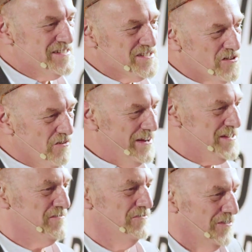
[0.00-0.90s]

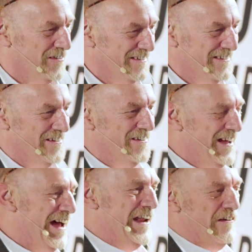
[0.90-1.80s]
disgraceful,
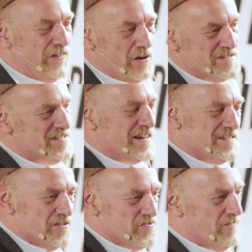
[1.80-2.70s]
and if those
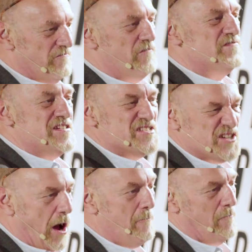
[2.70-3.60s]
650
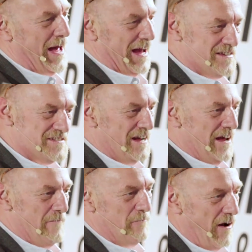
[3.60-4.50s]
scumbags
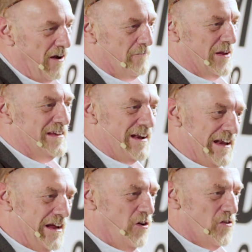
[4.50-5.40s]
in Parliament had
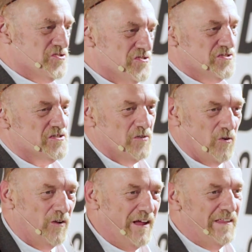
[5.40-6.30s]
any conscience at
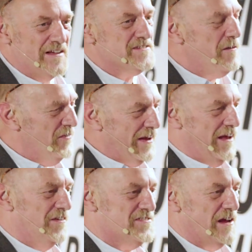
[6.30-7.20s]
all, that's something
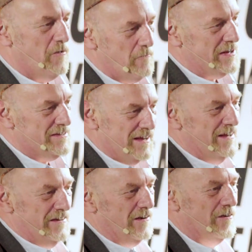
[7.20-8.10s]
else they would be,
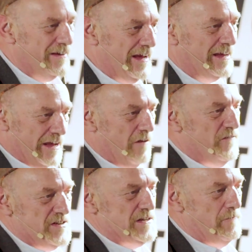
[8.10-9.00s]
kicking a
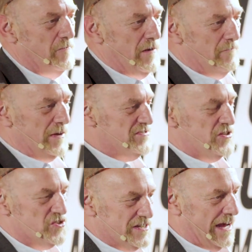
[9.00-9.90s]
fuss up about, because
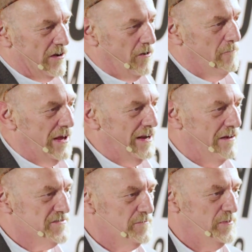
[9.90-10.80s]
it just cannot be
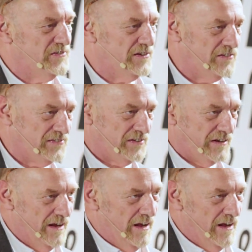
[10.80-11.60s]
allowed to persist.